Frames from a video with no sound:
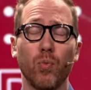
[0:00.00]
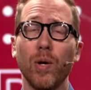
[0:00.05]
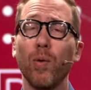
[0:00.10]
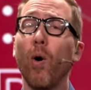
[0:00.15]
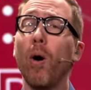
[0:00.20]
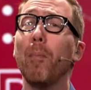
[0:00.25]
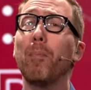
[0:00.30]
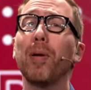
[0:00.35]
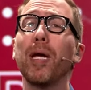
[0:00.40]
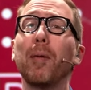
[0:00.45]
We
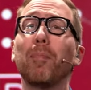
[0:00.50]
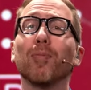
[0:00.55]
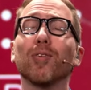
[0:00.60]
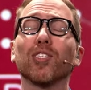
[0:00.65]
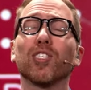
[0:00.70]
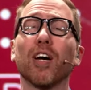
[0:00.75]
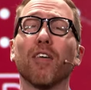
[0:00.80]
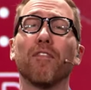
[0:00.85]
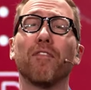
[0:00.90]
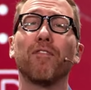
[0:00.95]
want people
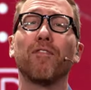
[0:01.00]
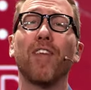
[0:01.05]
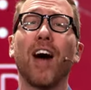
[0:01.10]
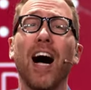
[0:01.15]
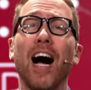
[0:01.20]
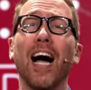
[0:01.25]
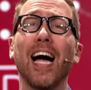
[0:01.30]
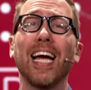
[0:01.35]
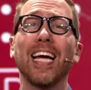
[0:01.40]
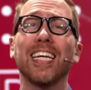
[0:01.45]
to
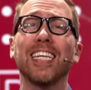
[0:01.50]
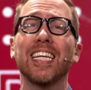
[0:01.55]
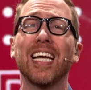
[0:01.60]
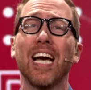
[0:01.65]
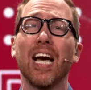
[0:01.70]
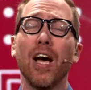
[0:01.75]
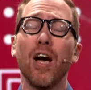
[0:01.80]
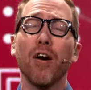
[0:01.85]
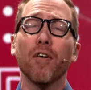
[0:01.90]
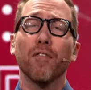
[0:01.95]
find
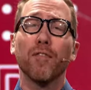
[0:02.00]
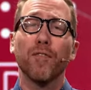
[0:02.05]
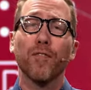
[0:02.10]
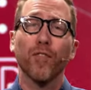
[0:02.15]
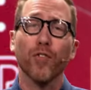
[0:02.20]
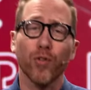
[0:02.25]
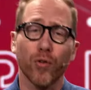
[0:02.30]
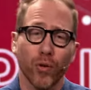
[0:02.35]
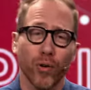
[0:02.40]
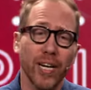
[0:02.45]

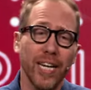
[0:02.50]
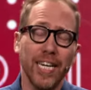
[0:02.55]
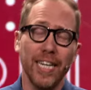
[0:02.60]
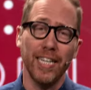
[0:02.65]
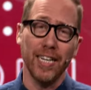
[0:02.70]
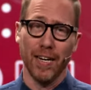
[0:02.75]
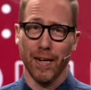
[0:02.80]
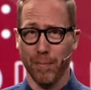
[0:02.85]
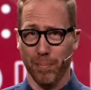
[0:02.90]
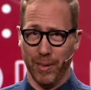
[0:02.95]

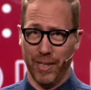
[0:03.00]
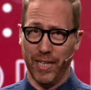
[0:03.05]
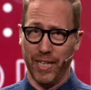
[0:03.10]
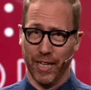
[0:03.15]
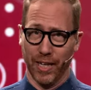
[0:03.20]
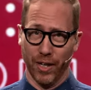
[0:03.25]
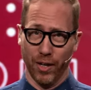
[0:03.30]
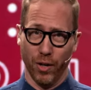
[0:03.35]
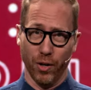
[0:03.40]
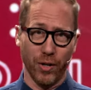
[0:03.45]
freedom
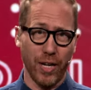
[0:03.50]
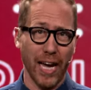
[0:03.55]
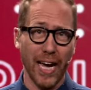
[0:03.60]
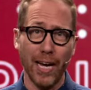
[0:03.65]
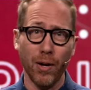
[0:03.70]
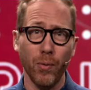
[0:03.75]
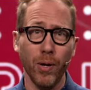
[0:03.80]
here, okay?